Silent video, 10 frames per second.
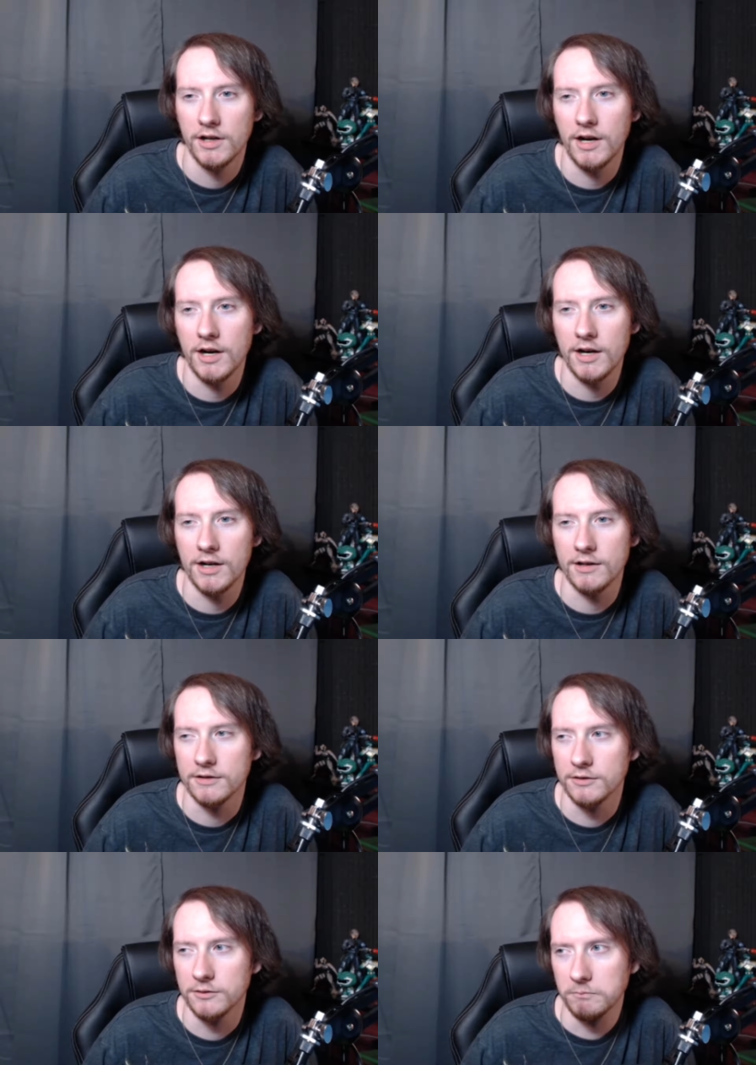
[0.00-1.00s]
are
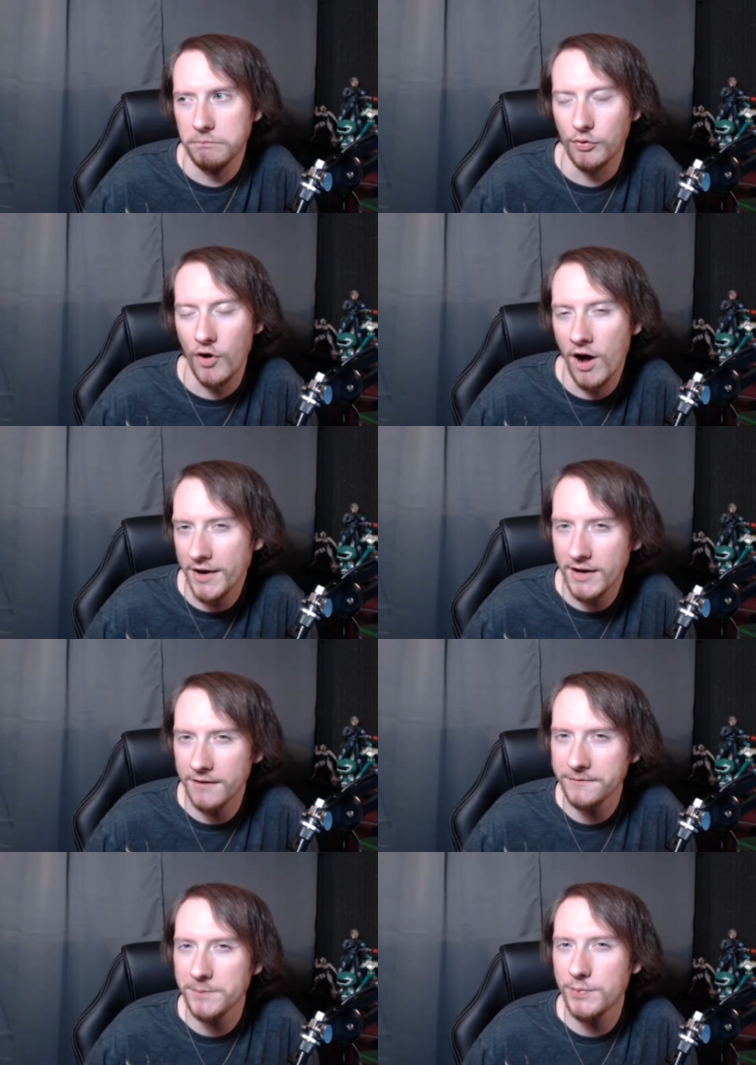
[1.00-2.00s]
broad
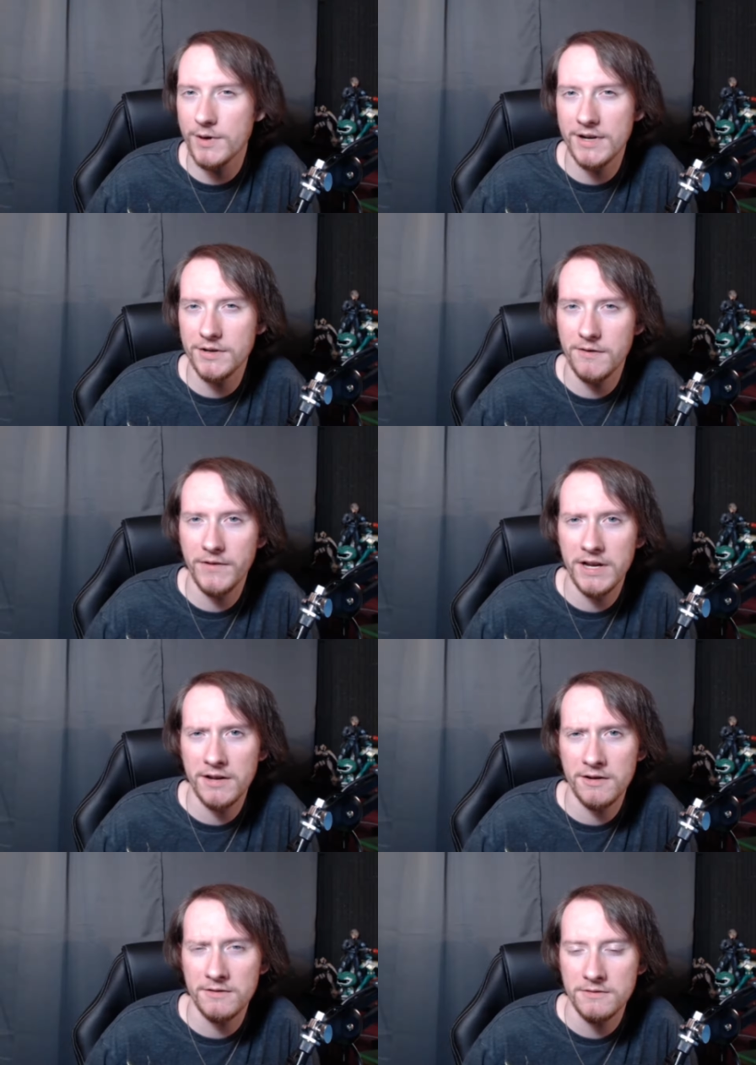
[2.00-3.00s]
enough to put into a
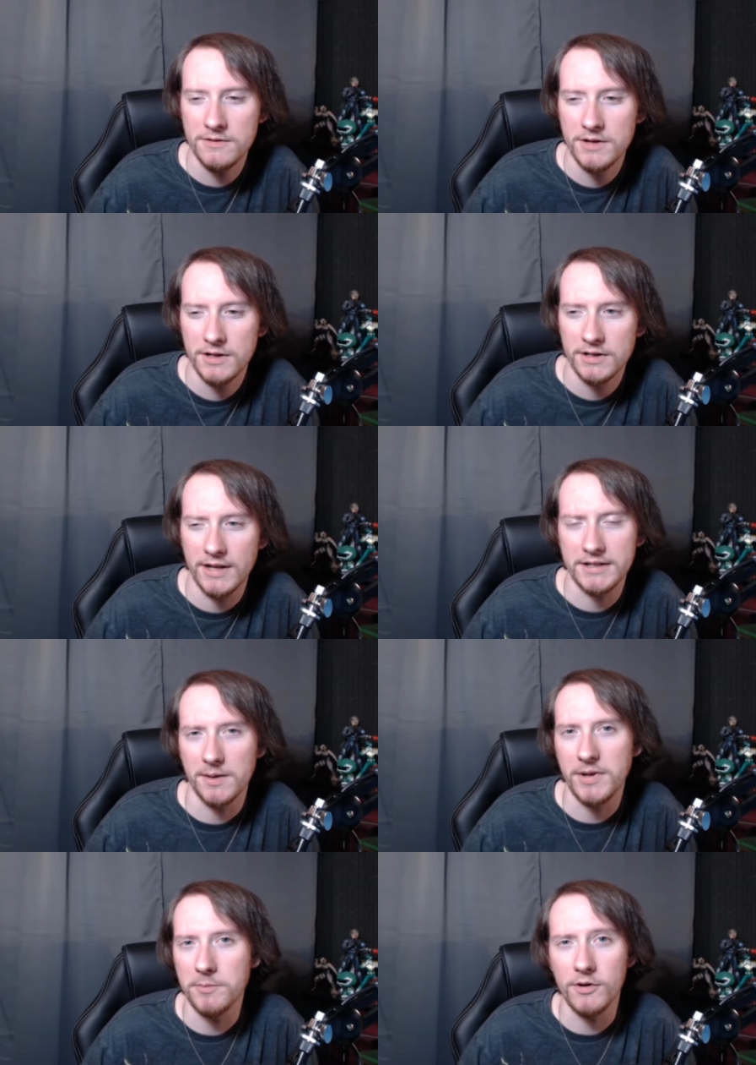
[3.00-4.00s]
video. Like
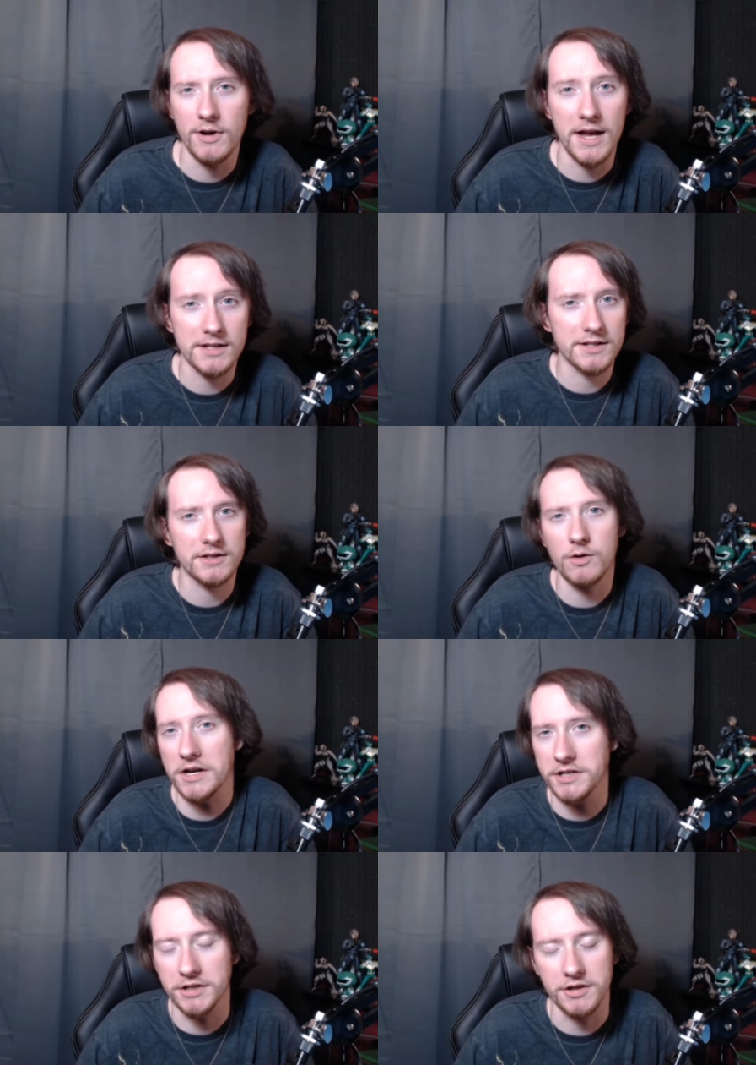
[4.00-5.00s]
some people ask
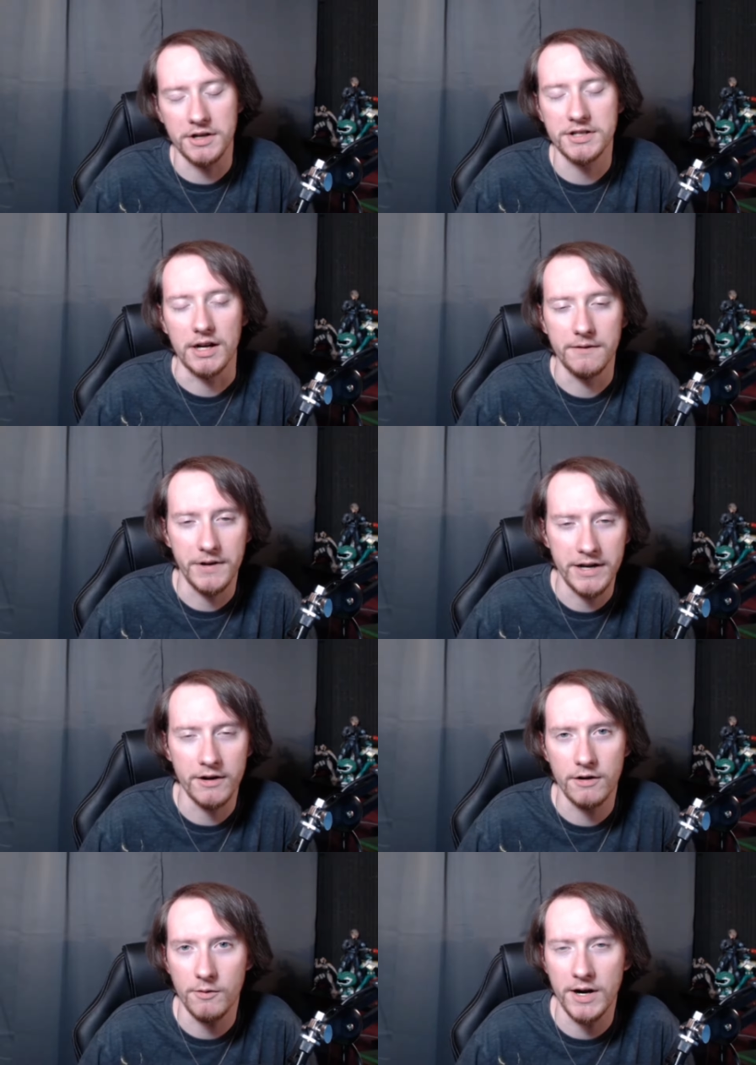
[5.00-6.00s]
questions on a certain
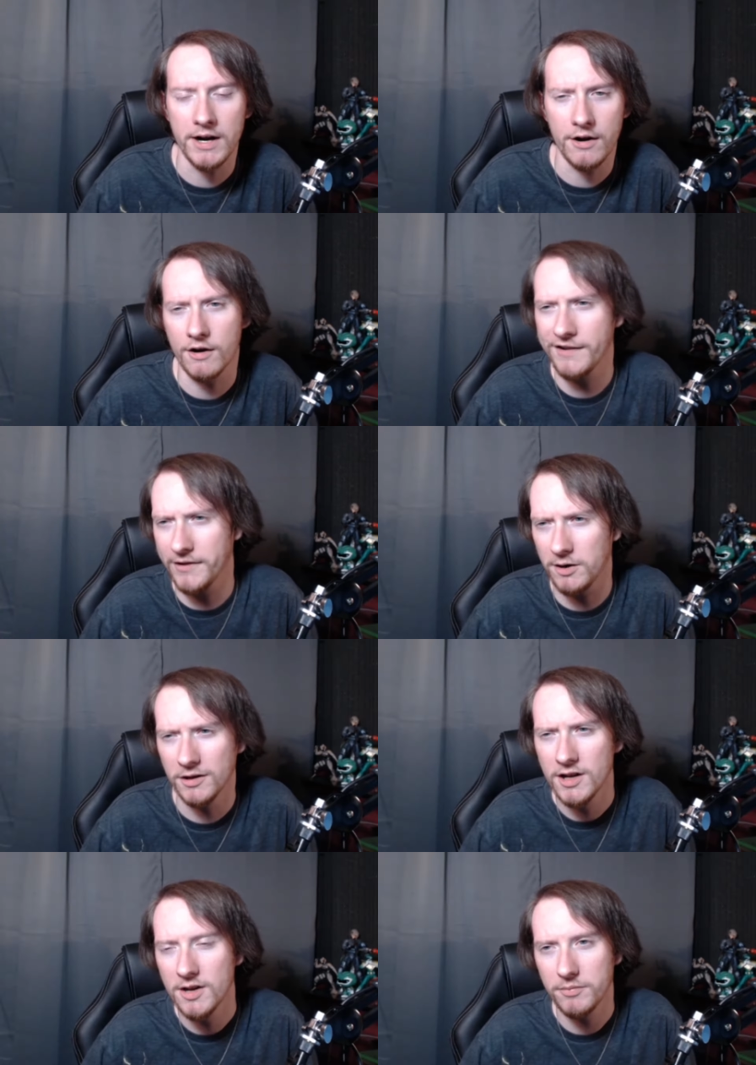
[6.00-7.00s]
video or whatnot, or if I'll
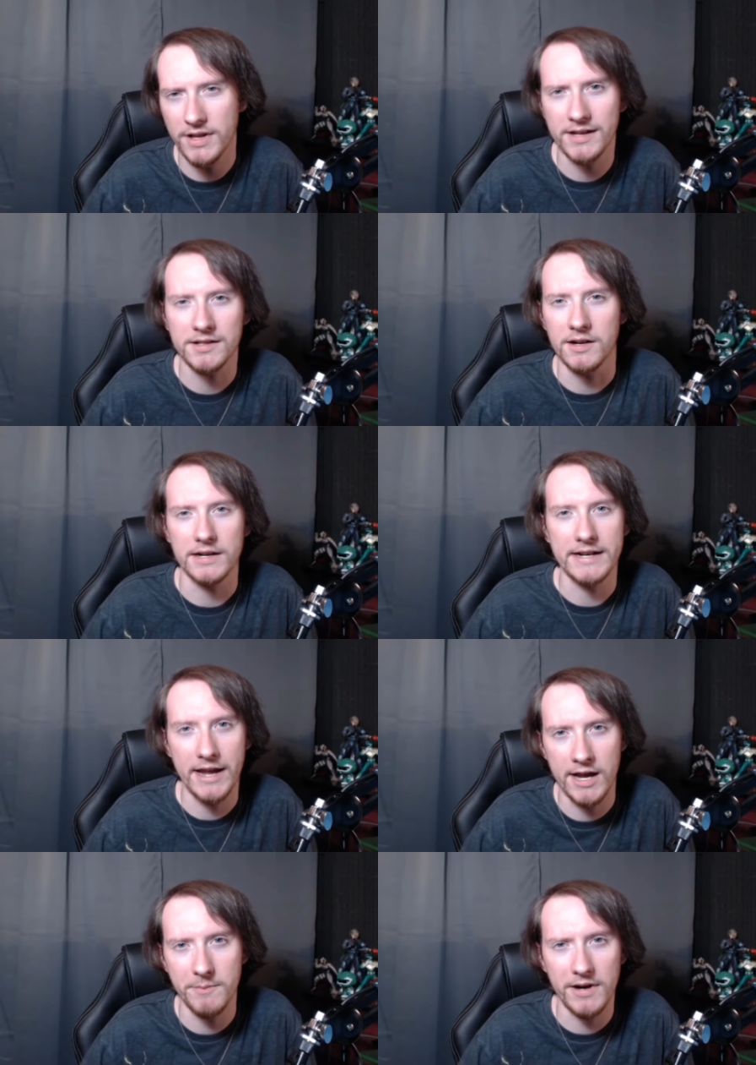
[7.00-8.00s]
play a certain
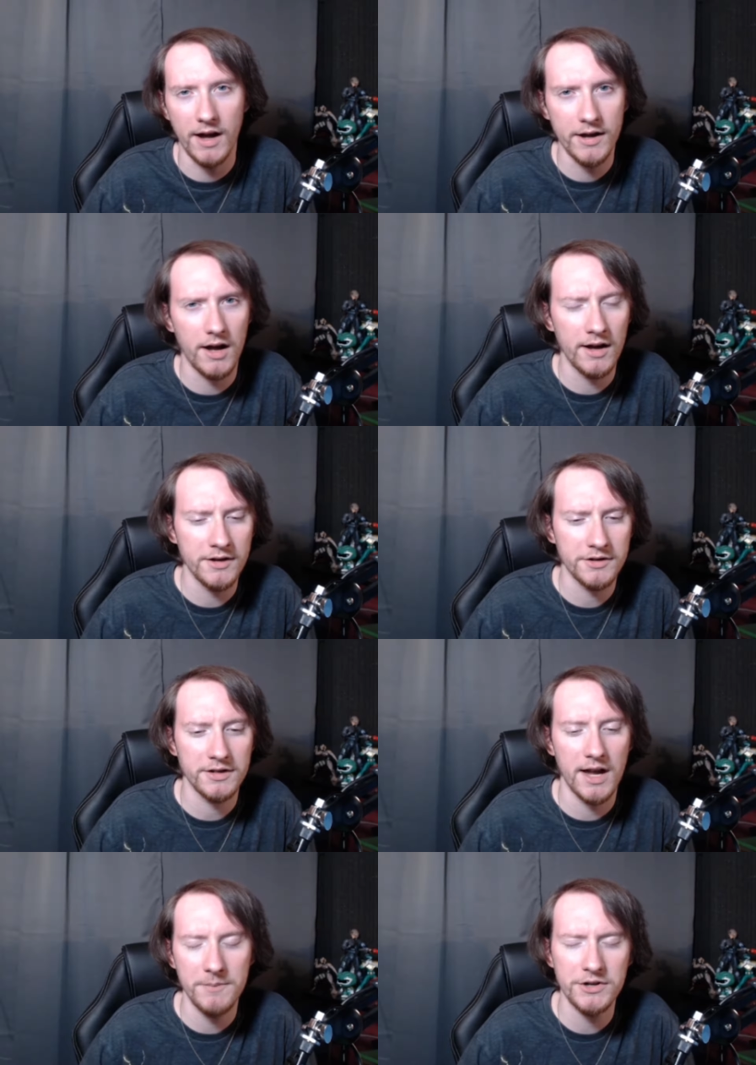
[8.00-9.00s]
game, and I, I'll
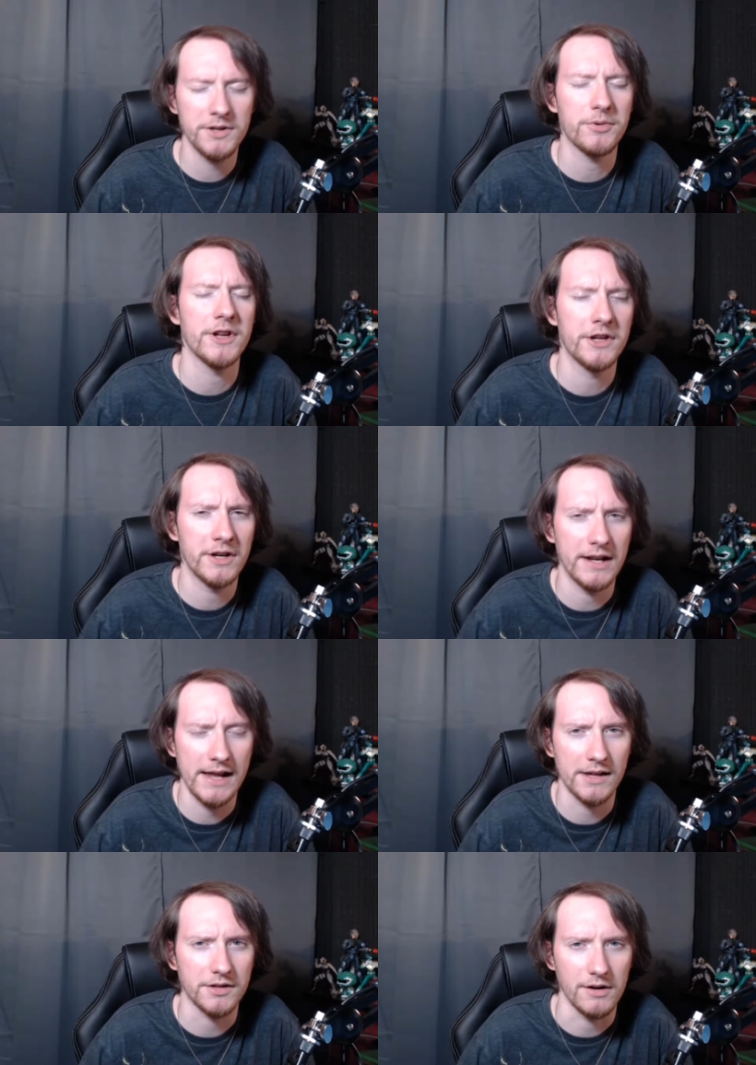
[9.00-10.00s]
usually I'm usually pretty good at
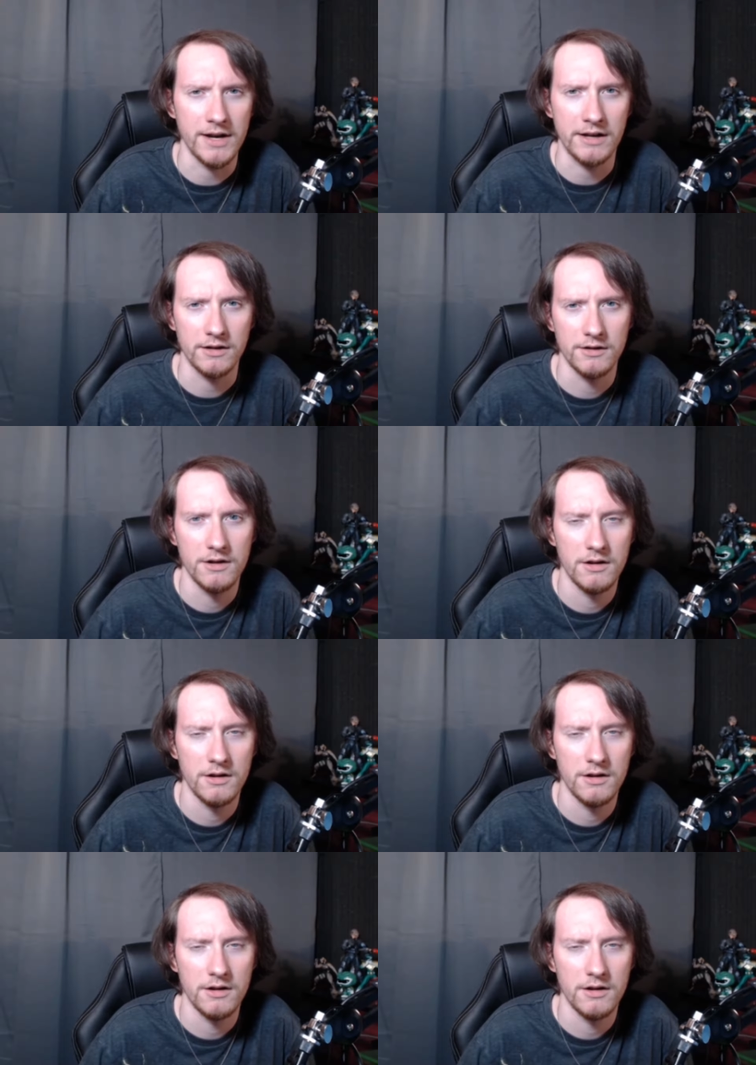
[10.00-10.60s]
answering